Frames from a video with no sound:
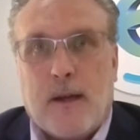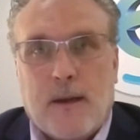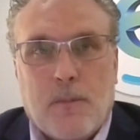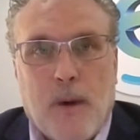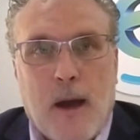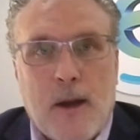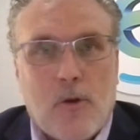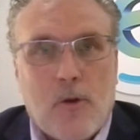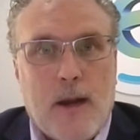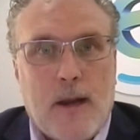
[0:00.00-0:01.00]

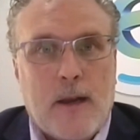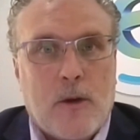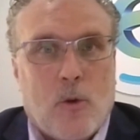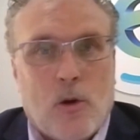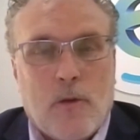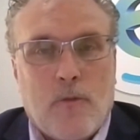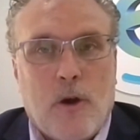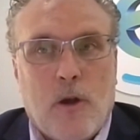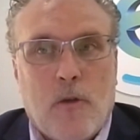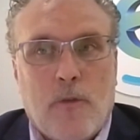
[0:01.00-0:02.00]
migrating or
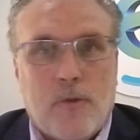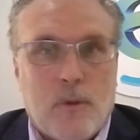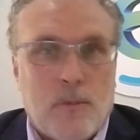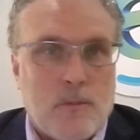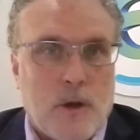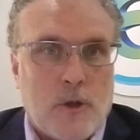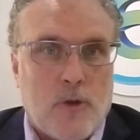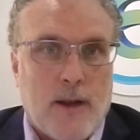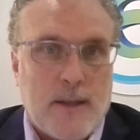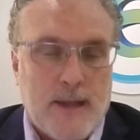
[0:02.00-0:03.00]
evolving from a
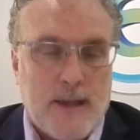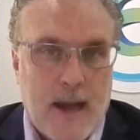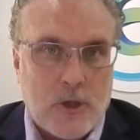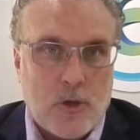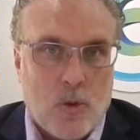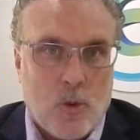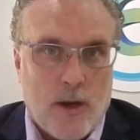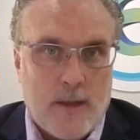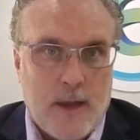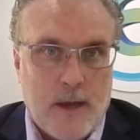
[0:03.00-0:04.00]
transaction
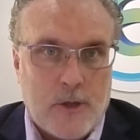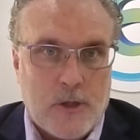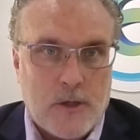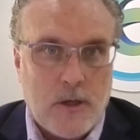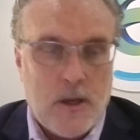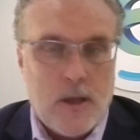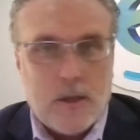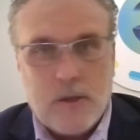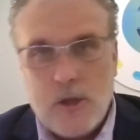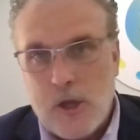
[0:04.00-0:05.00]
orientation
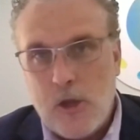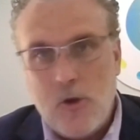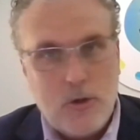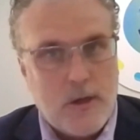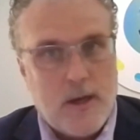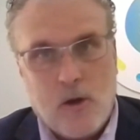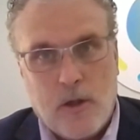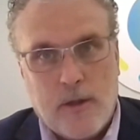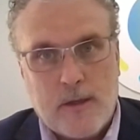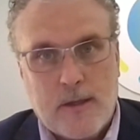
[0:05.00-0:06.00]
to using
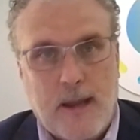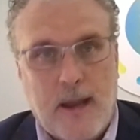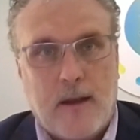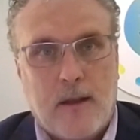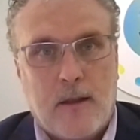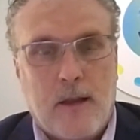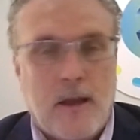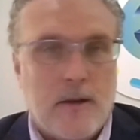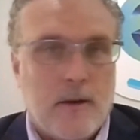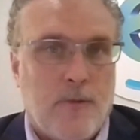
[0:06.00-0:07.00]
all this data
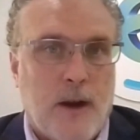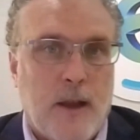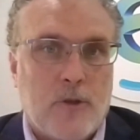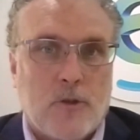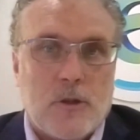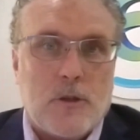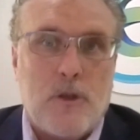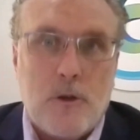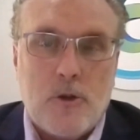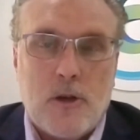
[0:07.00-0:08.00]
that a financial
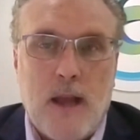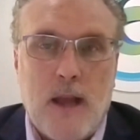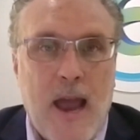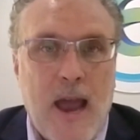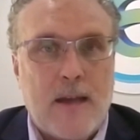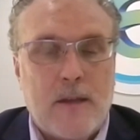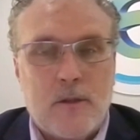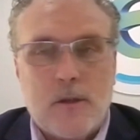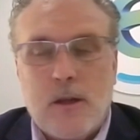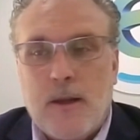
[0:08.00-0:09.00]
institution
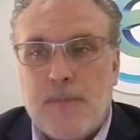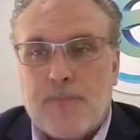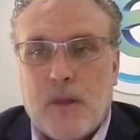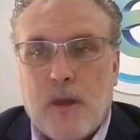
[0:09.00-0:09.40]
has